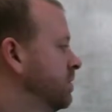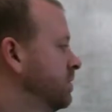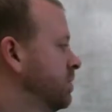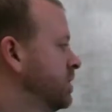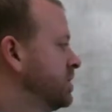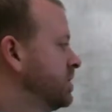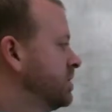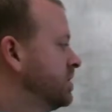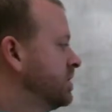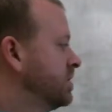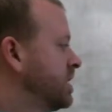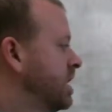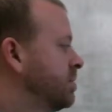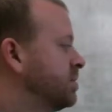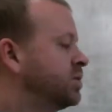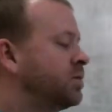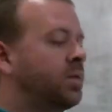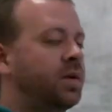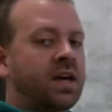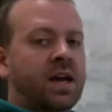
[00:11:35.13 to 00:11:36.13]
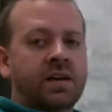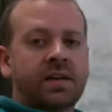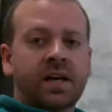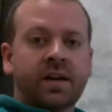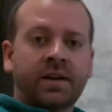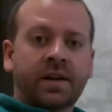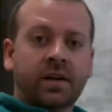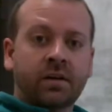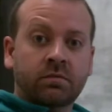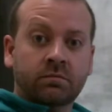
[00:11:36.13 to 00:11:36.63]
which is the same as what we got down
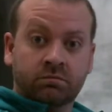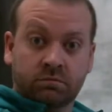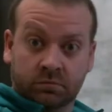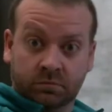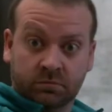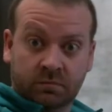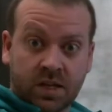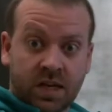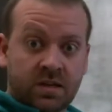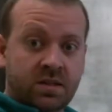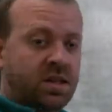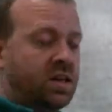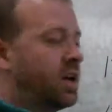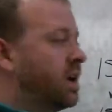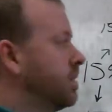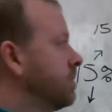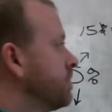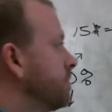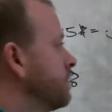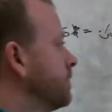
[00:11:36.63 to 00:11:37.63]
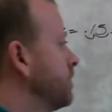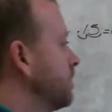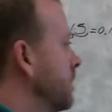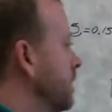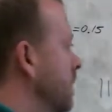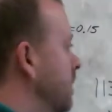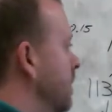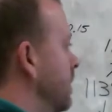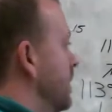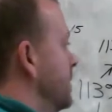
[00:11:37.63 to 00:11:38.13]
here. Easy, huh?
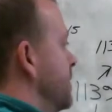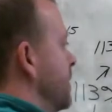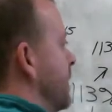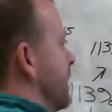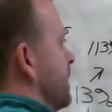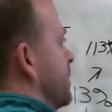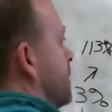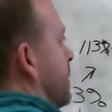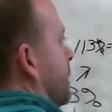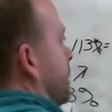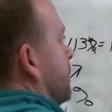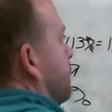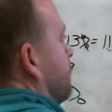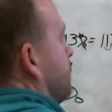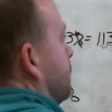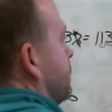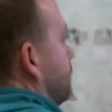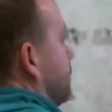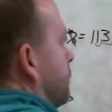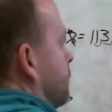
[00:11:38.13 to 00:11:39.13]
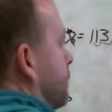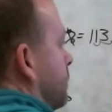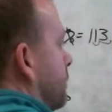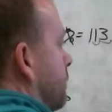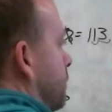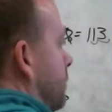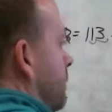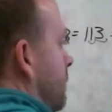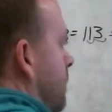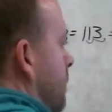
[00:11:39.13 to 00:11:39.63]
Let's look at this one.
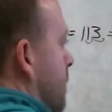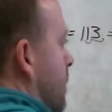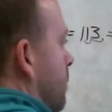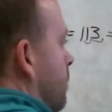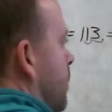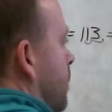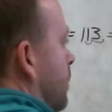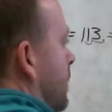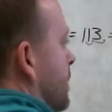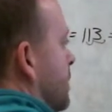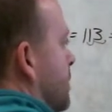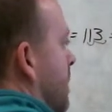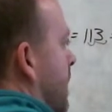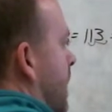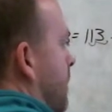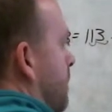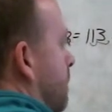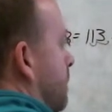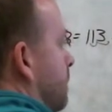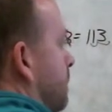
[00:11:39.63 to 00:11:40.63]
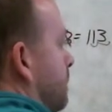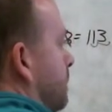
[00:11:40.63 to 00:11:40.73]
Move this one up.